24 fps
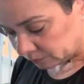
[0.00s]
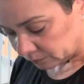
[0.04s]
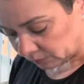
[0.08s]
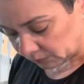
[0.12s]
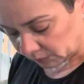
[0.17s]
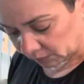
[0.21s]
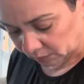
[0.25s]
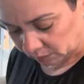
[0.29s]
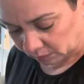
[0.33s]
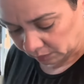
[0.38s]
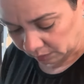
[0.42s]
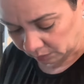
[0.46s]

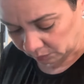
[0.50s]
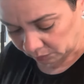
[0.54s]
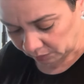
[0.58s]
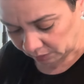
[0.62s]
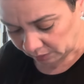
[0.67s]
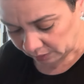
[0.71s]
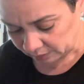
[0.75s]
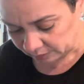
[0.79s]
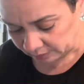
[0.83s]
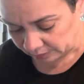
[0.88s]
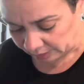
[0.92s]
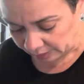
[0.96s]
Okay, we
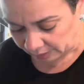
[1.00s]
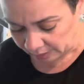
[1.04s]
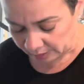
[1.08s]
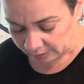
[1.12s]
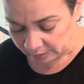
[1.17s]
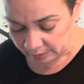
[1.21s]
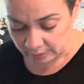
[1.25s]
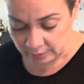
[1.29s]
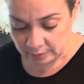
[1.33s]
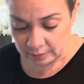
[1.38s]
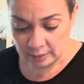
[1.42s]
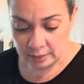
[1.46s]
got that.
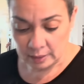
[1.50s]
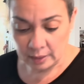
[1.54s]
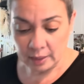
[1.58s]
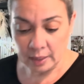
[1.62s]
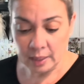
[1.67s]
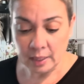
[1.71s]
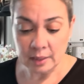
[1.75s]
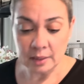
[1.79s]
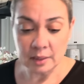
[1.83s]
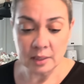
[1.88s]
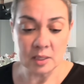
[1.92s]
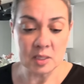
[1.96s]
And then I
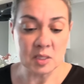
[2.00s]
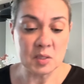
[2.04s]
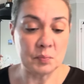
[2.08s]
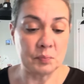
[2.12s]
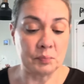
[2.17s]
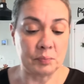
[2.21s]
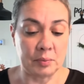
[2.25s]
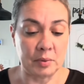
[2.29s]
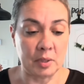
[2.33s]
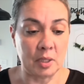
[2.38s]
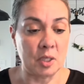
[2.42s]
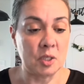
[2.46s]
got this
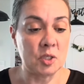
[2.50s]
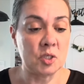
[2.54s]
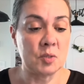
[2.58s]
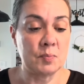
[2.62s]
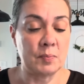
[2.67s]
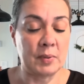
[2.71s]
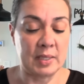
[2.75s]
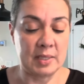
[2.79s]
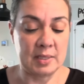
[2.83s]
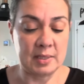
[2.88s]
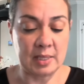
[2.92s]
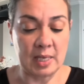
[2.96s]
brush
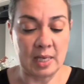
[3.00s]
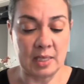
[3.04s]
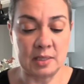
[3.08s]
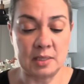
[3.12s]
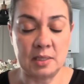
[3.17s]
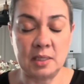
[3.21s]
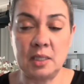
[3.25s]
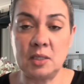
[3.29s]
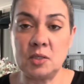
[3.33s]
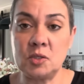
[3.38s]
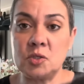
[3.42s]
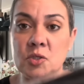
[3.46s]
by
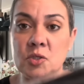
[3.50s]
Sassy and